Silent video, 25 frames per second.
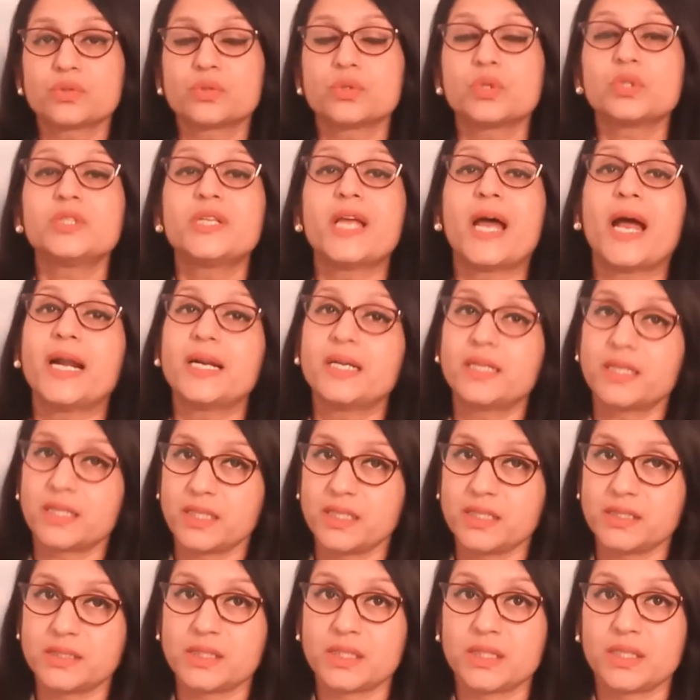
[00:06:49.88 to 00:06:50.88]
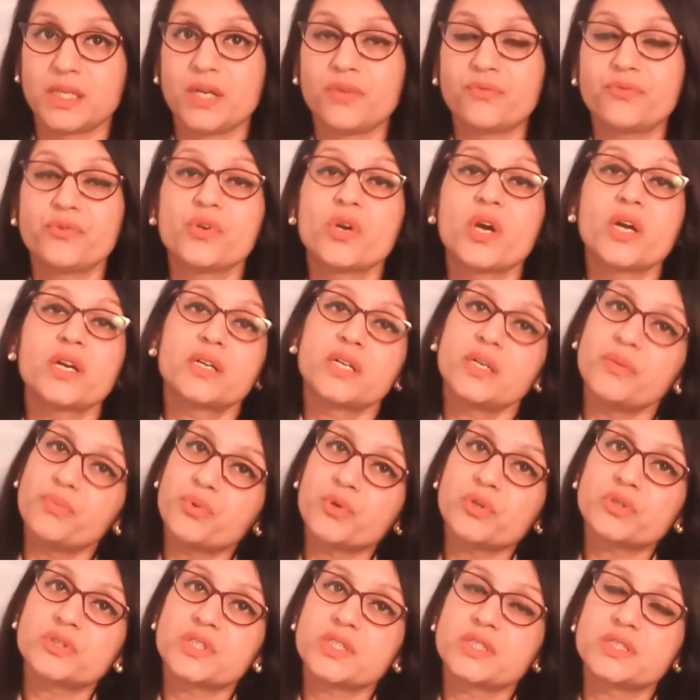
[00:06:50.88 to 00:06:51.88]
that reason, if you are
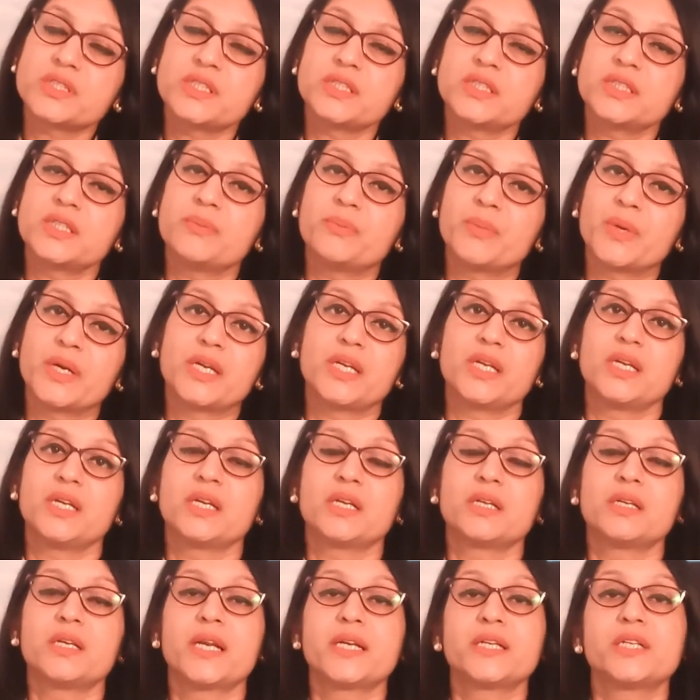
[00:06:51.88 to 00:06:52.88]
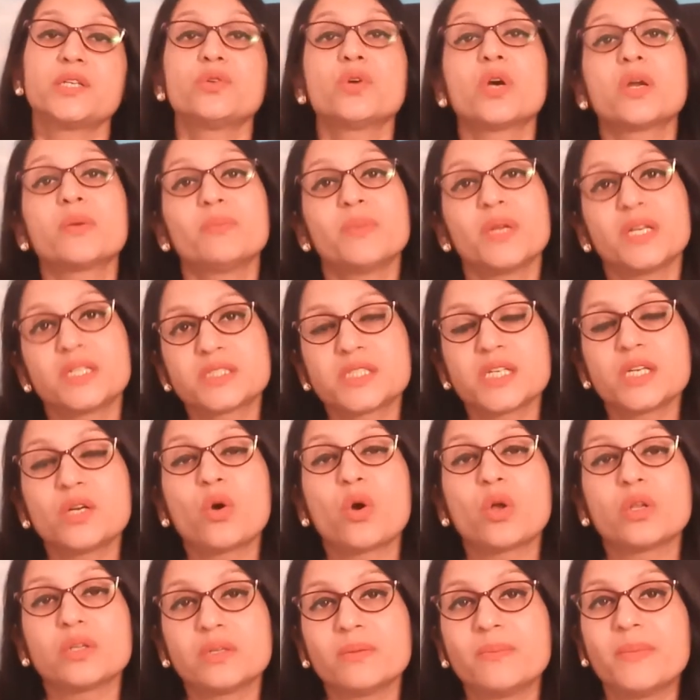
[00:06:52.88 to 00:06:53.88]
reprocessing the material and you are
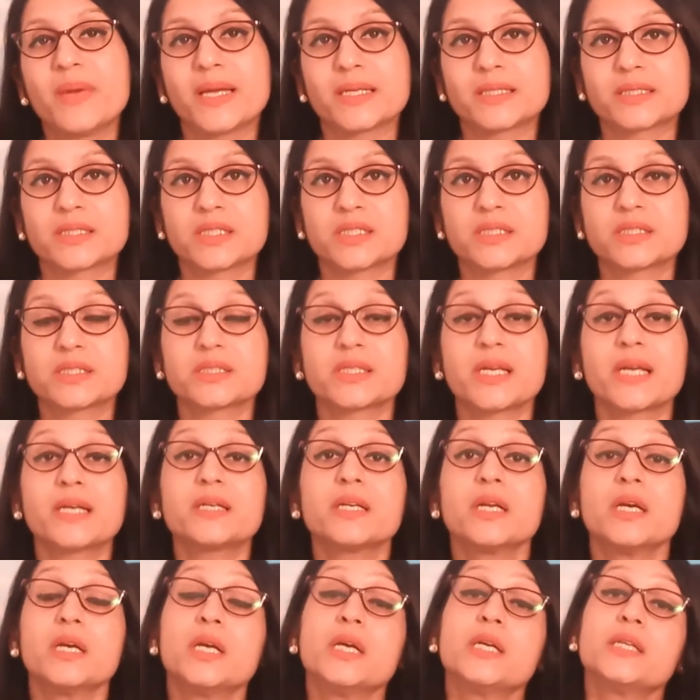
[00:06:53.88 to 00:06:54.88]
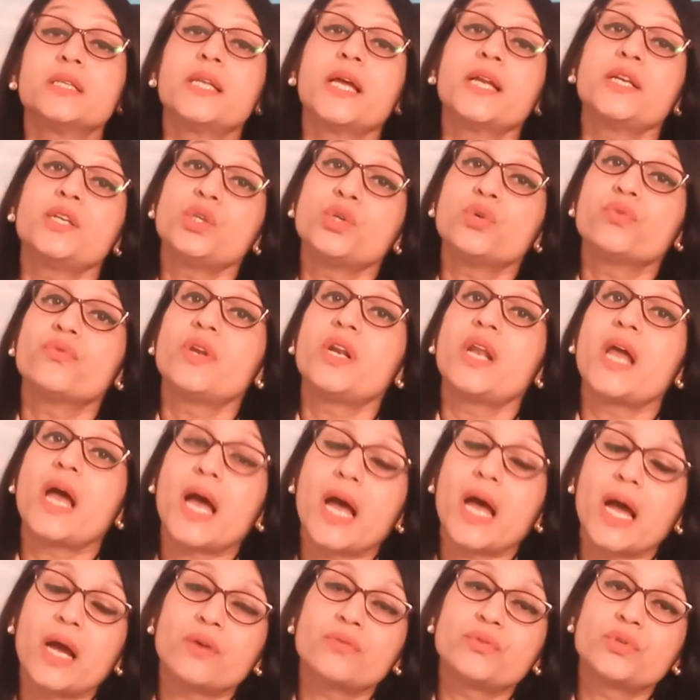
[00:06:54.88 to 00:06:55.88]
mixing all the batches, and then you will
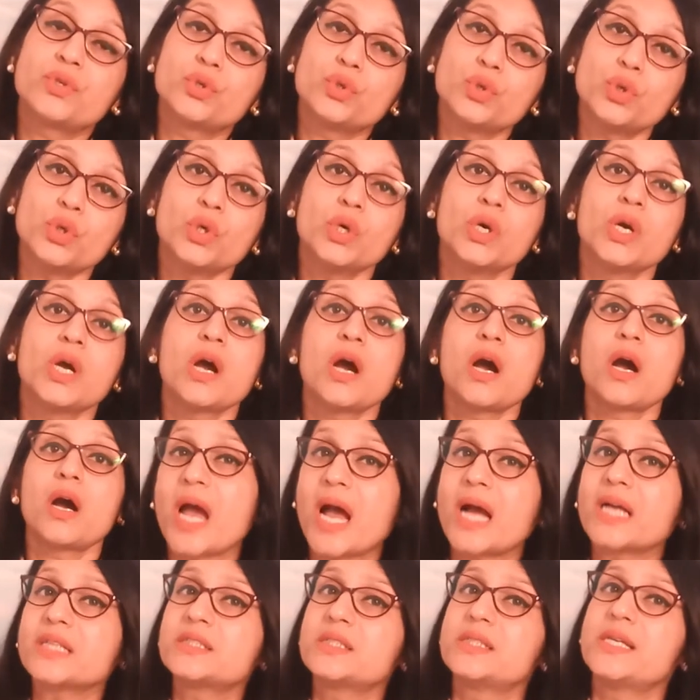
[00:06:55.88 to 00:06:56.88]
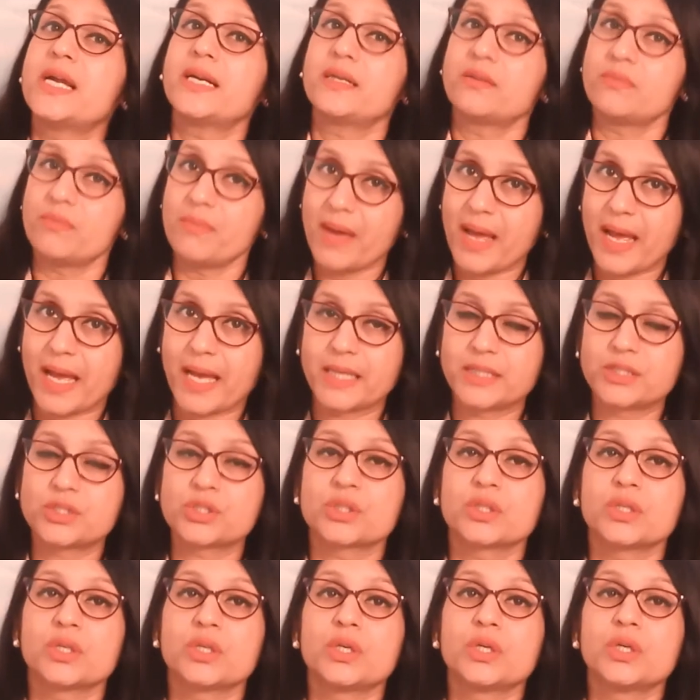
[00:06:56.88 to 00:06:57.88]
have to charge that batch
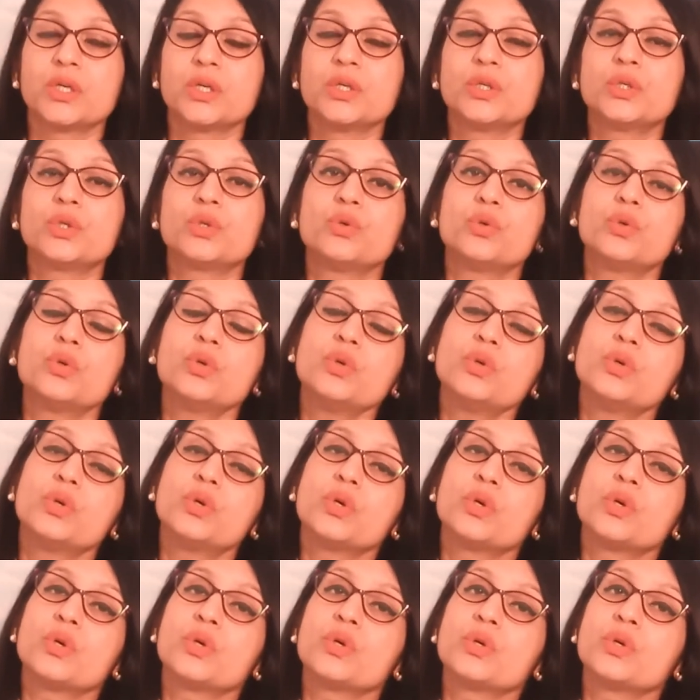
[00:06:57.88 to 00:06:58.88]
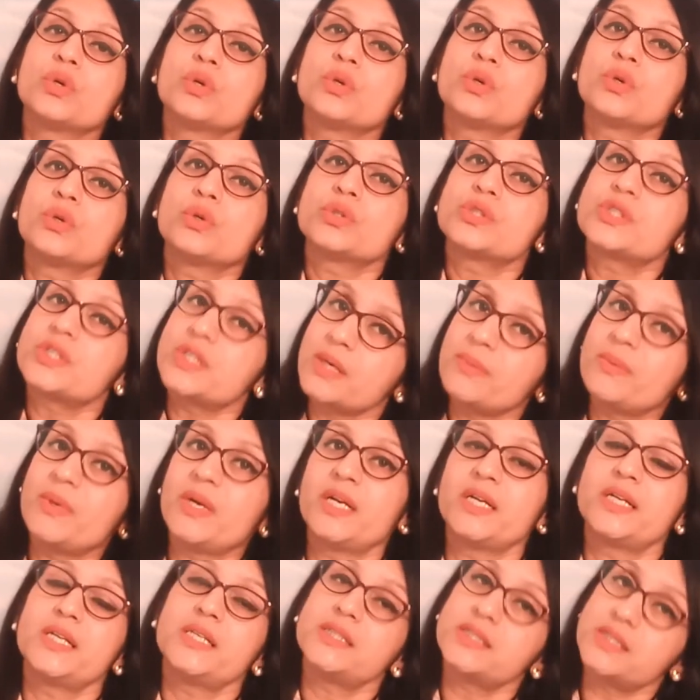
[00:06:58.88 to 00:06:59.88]
to
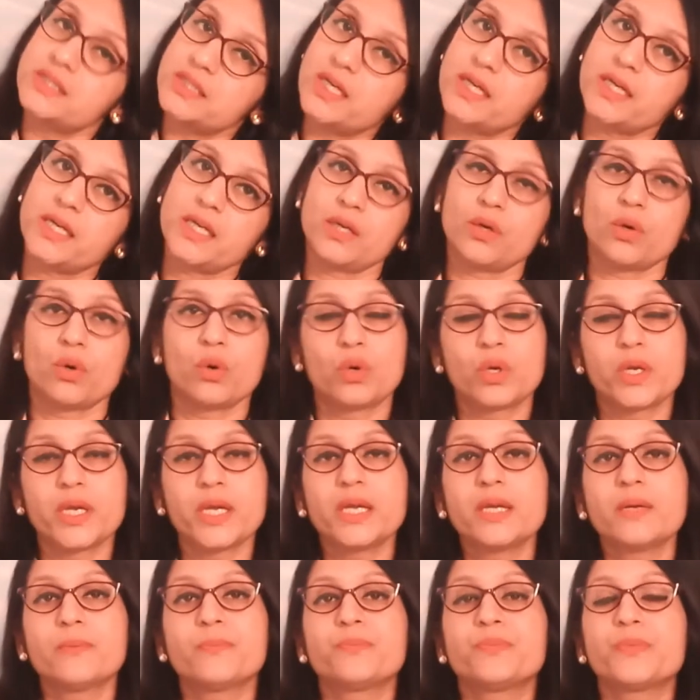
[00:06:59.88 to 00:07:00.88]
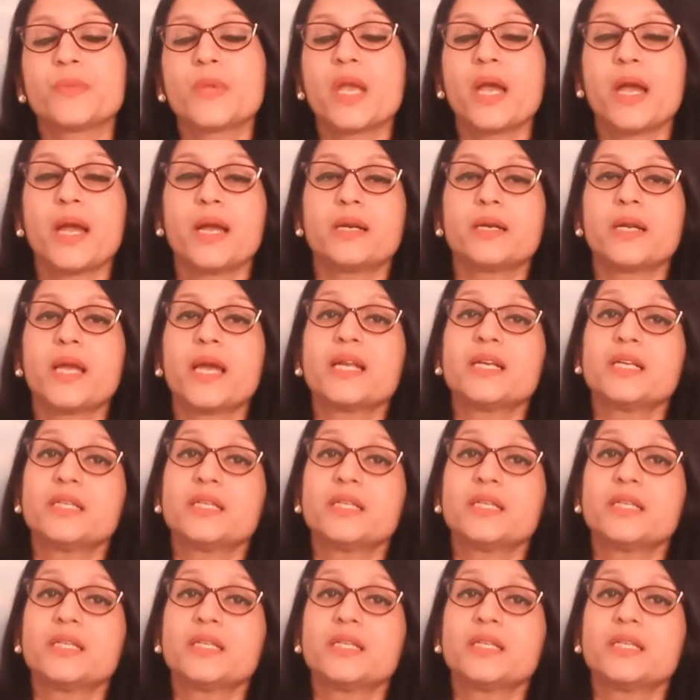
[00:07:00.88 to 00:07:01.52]
stability study. Okay, and